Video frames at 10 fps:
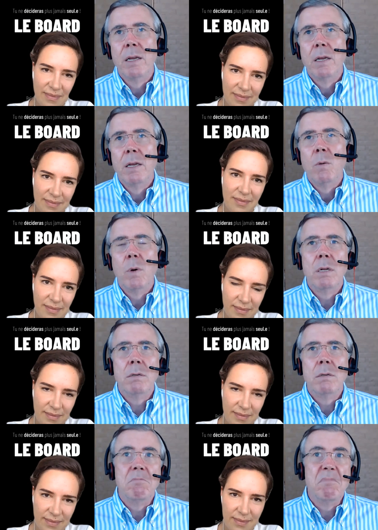Speaker 1: Well,
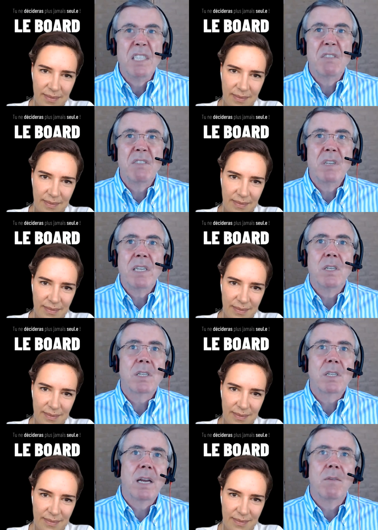it's really just
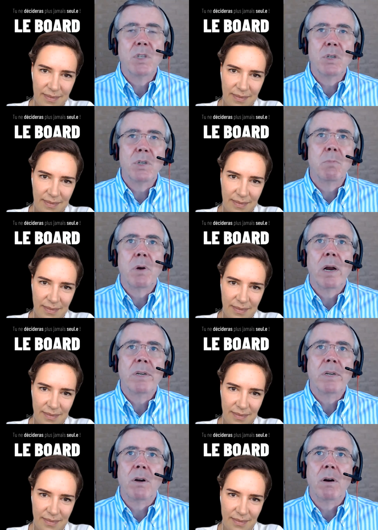kind of what your priorities
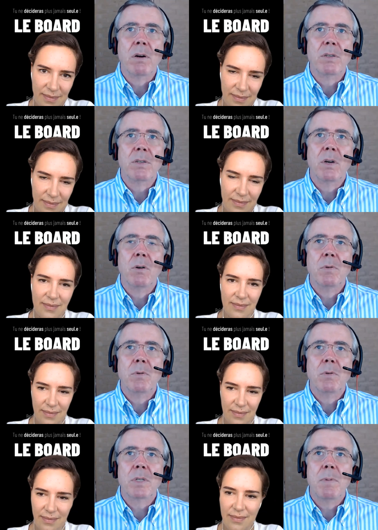are. So some
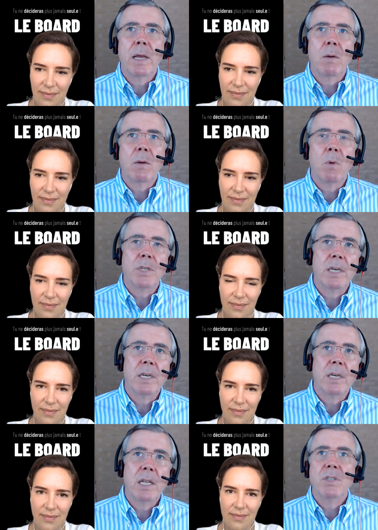people like watching
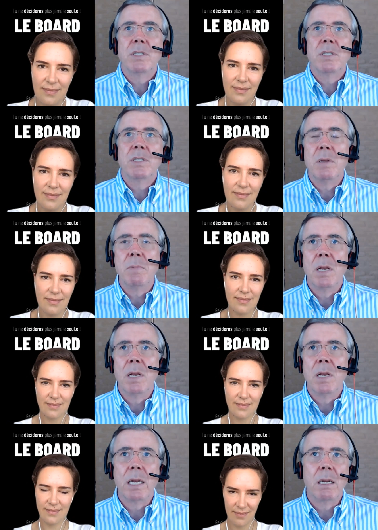television, some people
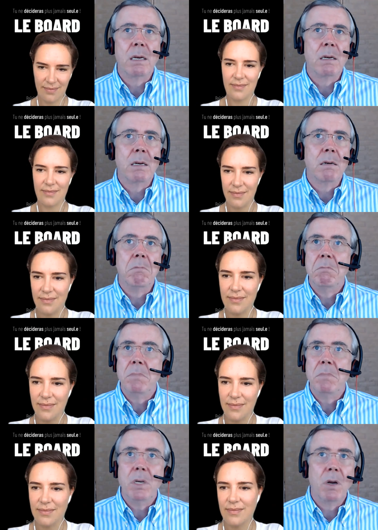like uh, you
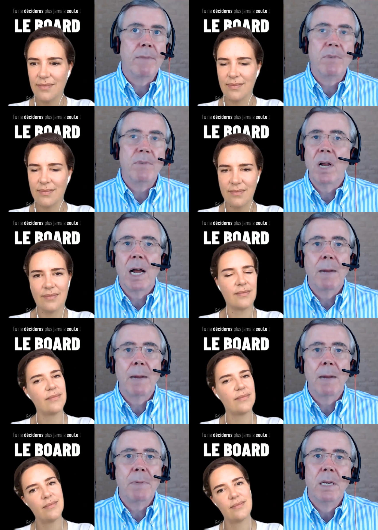know have different
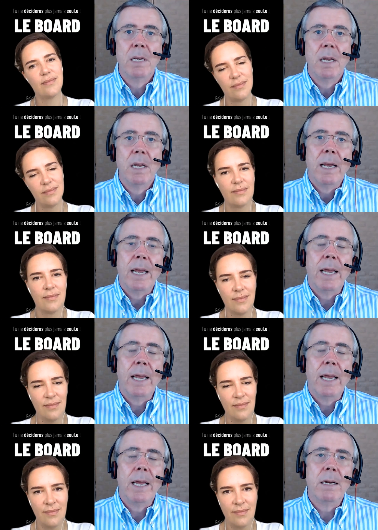hobbies,
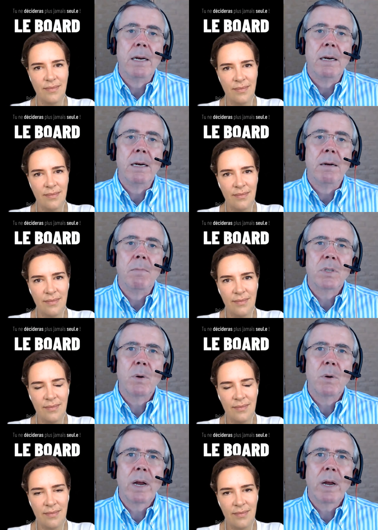and uh, so I
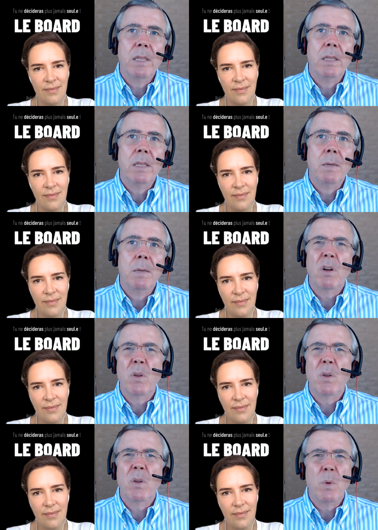read the book on the
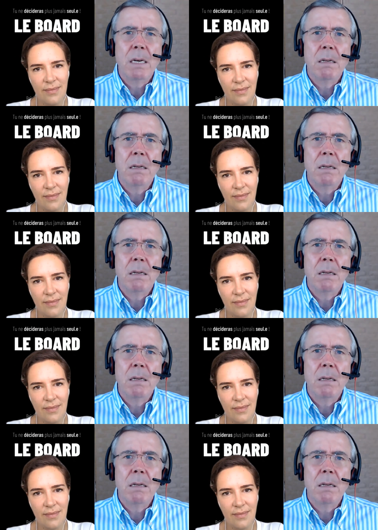weekend